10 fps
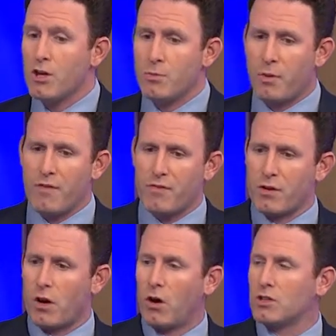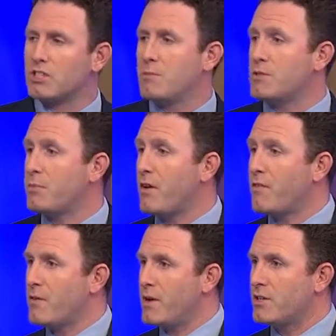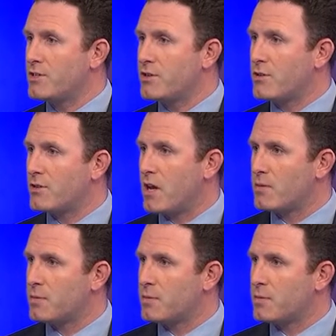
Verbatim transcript: you play for your college teams, you play for your major junior teams,